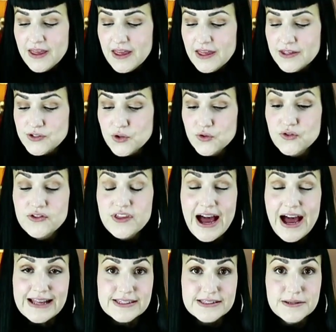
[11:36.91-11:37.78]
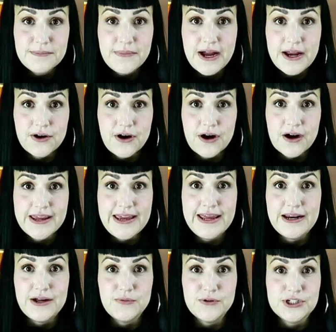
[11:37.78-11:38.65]
So that's the minor
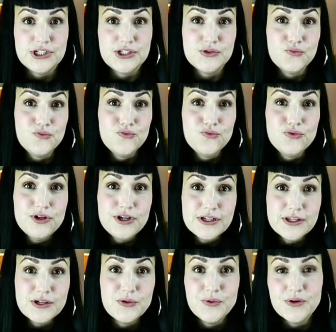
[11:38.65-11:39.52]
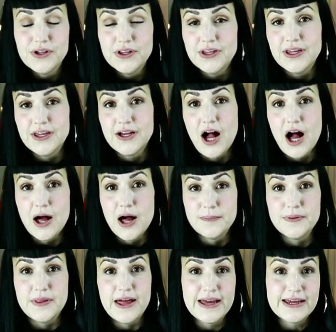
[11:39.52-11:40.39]
arcana, which is really, really
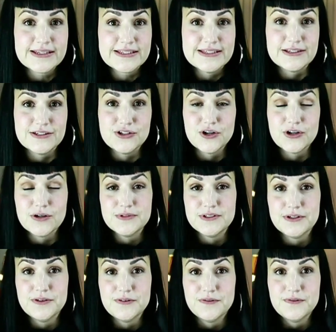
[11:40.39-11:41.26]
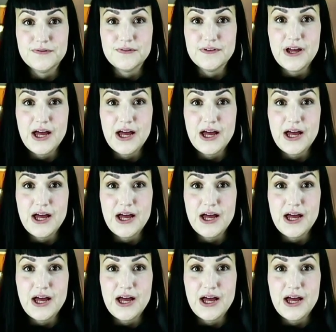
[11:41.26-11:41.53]
complex in terms of